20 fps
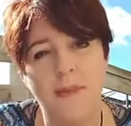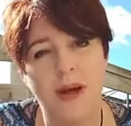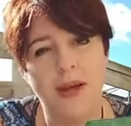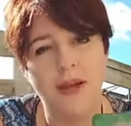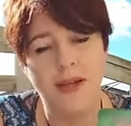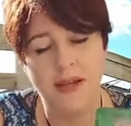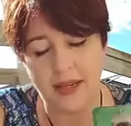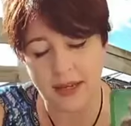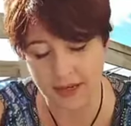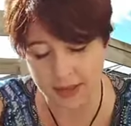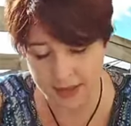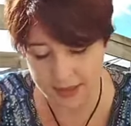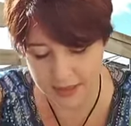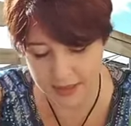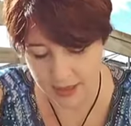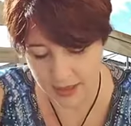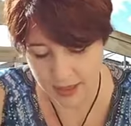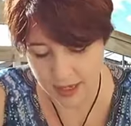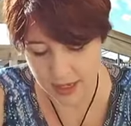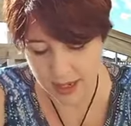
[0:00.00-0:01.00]
monkey's
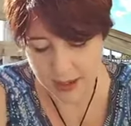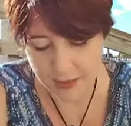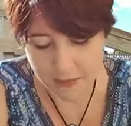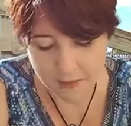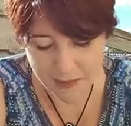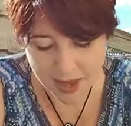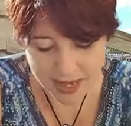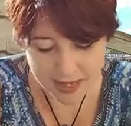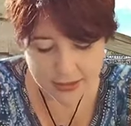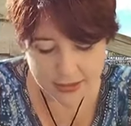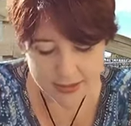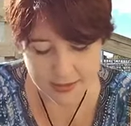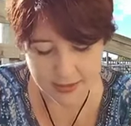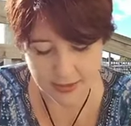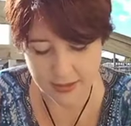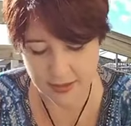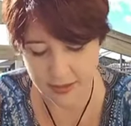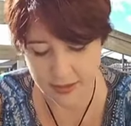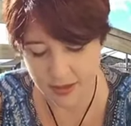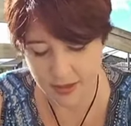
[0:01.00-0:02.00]

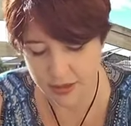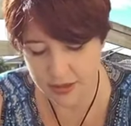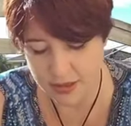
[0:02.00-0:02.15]
medicine,